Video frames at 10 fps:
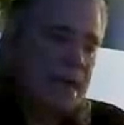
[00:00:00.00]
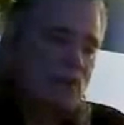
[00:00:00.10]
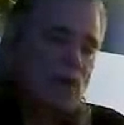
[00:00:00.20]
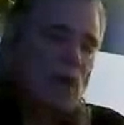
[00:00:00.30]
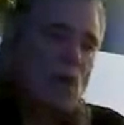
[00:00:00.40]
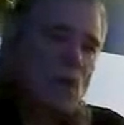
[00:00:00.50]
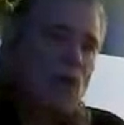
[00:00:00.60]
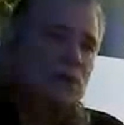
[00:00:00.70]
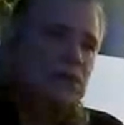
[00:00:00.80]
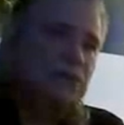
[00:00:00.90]
And we're
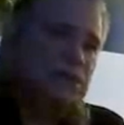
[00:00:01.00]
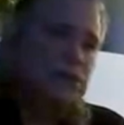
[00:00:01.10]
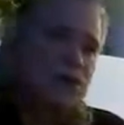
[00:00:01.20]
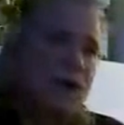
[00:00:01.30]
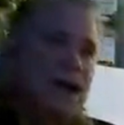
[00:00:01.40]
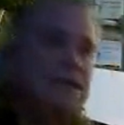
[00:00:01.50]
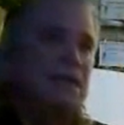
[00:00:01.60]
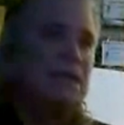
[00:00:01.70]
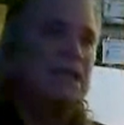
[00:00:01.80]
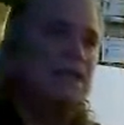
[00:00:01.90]
all just trying
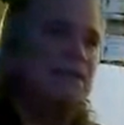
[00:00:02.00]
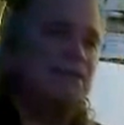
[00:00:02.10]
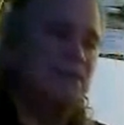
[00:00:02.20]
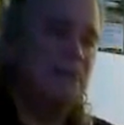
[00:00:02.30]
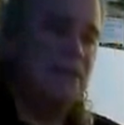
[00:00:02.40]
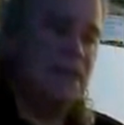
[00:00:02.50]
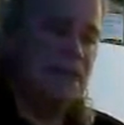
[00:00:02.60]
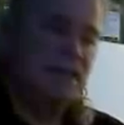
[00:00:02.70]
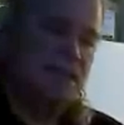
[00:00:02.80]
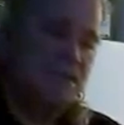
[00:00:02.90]
to live
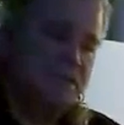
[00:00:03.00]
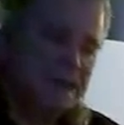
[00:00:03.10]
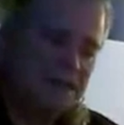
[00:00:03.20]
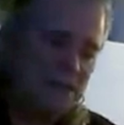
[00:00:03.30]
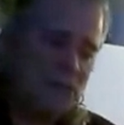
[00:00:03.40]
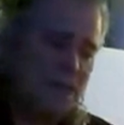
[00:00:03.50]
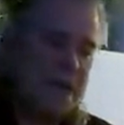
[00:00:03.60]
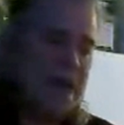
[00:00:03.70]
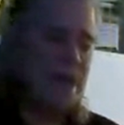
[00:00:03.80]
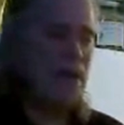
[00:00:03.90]
the best we
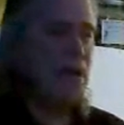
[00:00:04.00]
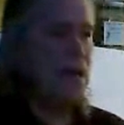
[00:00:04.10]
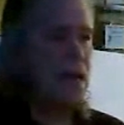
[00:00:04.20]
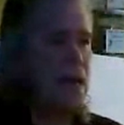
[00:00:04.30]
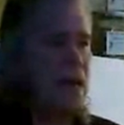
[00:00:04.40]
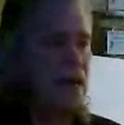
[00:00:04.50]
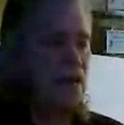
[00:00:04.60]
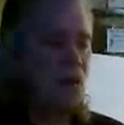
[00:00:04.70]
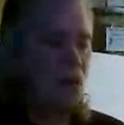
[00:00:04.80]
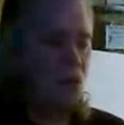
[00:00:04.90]
can.
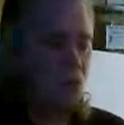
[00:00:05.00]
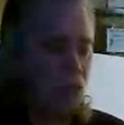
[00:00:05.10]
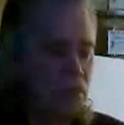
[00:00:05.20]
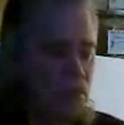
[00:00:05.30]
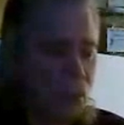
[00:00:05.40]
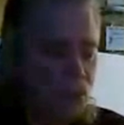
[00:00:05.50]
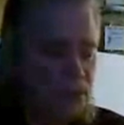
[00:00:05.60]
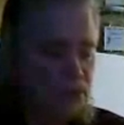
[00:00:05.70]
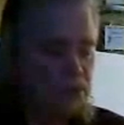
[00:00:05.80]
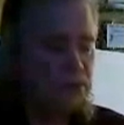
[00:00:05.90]
And all
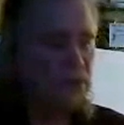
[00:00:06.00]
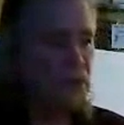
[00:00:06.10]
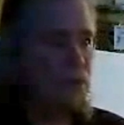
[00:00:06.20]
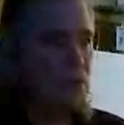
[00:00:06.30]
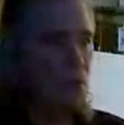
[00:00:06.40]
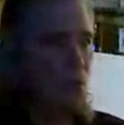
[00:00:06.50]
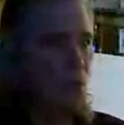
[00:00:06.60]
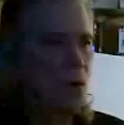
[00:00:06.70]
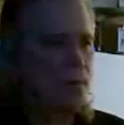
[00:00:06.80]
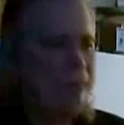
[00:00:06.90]
borders,
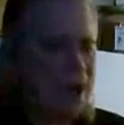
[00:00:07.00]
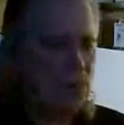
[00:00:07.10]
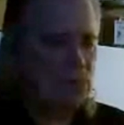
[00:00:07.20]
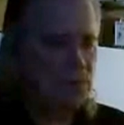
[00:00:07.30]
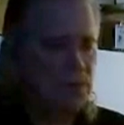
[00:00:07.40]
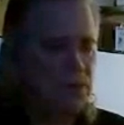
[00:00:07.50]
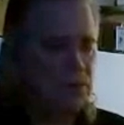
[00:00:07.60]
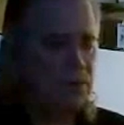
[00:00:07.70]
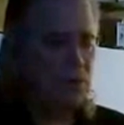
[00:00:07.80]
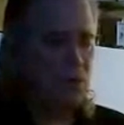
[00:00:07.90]
all
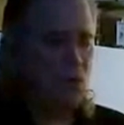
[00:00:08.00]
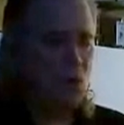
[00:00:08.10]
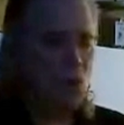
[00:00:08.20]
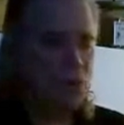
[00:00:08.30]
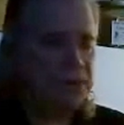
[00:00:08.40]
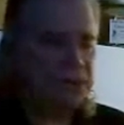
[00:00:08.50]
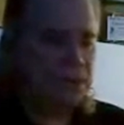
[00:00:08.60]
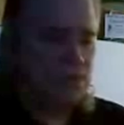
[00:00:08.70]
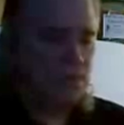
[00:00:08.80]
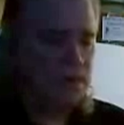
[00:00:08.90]
boundaries, all
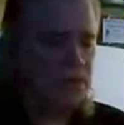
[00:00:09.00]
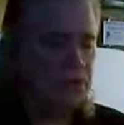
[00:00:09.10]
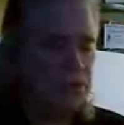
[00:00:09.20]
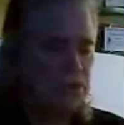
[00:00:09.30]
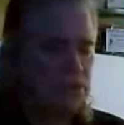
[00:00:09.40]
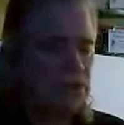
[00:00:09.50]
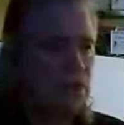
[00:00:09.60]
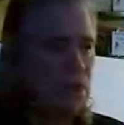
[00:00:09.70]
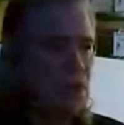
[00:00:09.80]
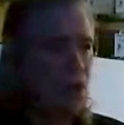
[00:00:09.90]
separations
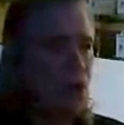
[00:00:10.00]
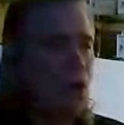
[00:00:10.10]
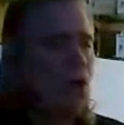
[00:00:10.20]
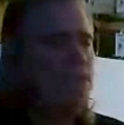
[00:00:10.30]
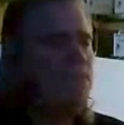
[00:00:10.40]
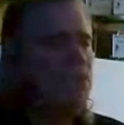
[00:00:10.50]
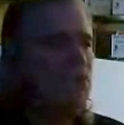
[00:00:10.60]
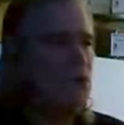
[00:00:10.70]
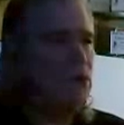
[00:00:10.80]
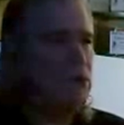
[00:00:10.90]
are
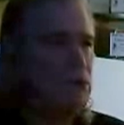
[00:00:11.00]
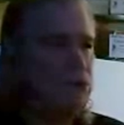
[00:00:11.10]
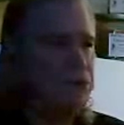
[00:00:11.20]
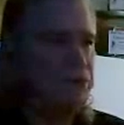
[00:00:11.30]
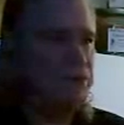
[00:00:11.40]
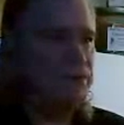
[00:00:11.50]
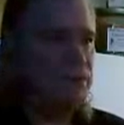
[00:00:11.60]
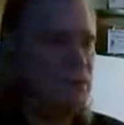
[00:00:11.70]
pure illusion.